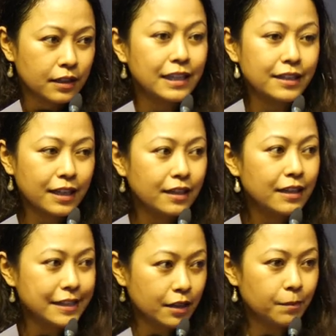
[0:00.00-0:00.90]

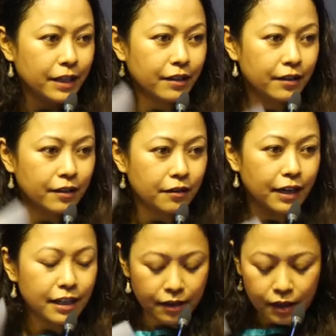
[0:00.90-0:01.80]
thinking deeply,
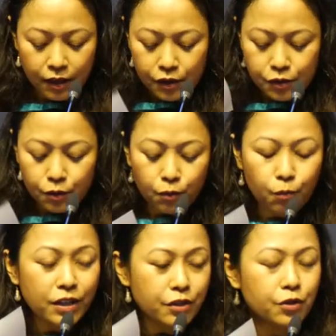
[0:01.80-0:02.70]
right? So
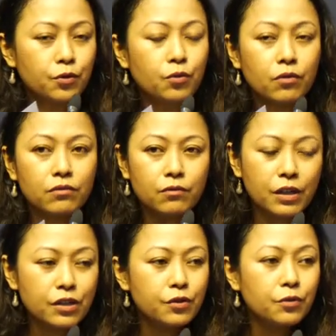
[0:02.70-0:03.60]
once you
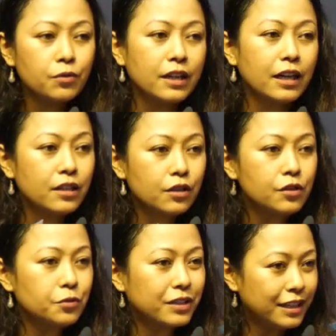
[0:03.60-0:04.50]

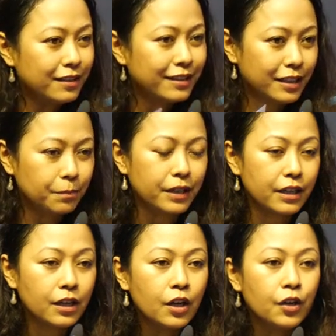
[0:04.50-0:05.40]
learn to think
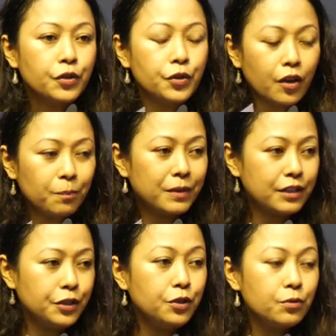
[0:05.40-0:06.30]
deeply,
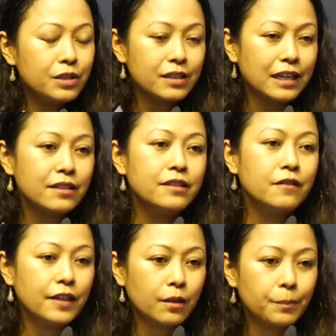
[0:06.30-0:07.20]
you start
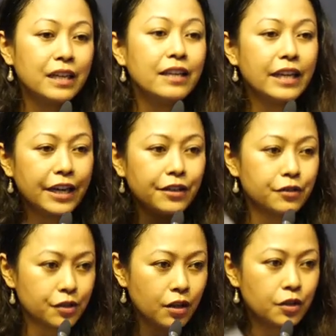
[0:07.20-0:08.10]
developing
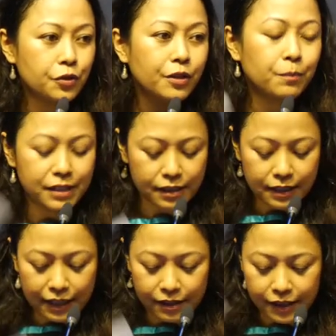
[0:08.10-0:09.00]
layers to your
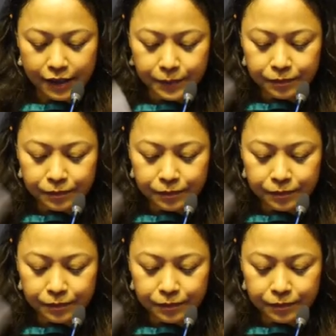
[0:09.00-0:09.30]
personality.